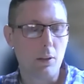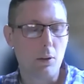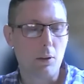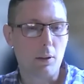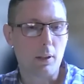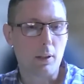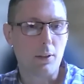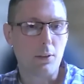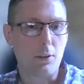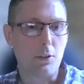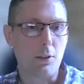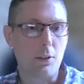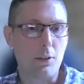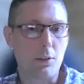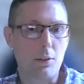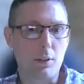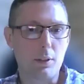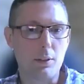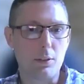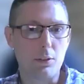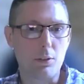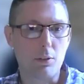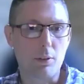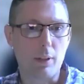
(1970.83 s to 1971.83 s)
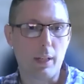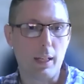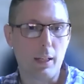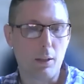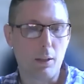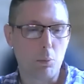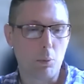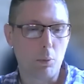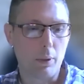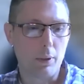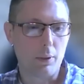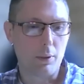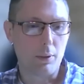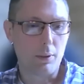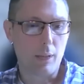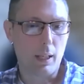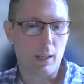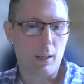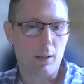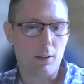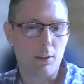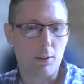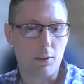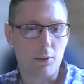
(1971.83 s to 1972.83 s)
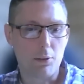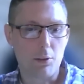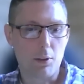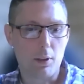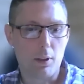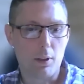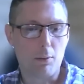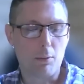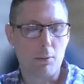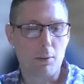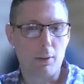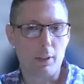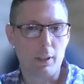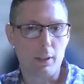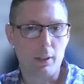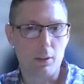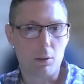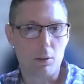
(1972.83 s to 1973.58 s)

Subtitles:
countries can trade with dollars. However,